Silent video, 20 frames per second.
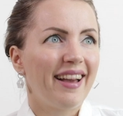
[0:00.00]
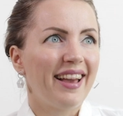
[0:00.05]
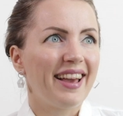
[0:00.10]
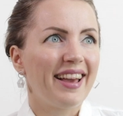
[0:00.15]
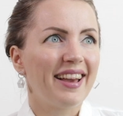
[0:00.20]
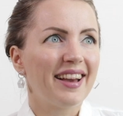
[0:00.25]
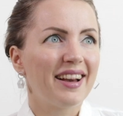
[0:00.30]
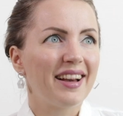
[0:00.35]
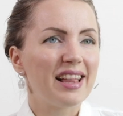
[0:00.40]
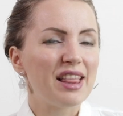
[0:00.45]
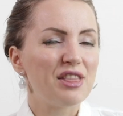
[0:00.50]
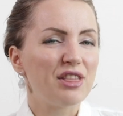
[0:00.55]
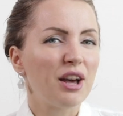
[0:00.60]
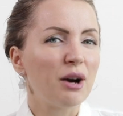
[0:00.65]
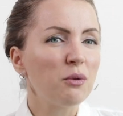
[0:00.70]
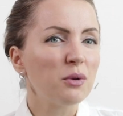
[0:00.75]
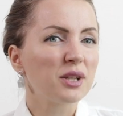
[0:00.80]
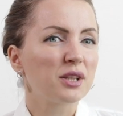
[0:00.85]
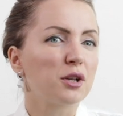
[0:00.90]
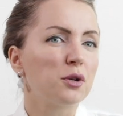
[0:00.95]
And
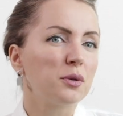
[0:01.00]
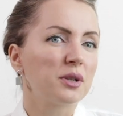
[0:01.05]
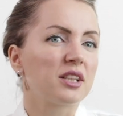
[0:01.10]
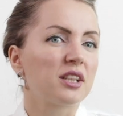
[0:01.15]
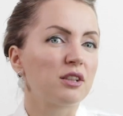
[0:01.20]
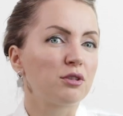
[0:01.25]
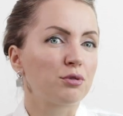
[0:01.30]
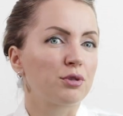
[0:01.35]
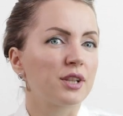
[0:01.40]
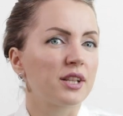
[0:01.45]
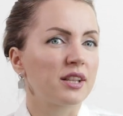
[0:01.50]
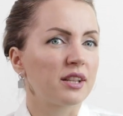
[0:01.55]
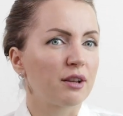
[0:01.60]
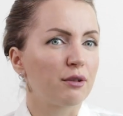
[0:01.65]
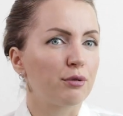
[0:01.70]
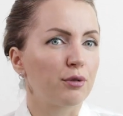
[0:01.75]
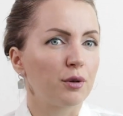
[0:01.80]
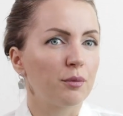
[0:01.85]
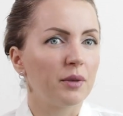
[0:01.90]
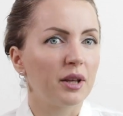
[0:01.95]
that was always
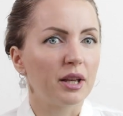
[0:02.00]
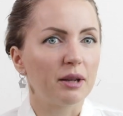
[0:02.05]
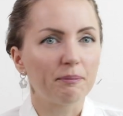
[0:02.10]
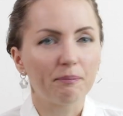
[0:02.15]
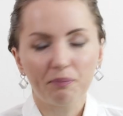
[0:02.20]
interesting for me.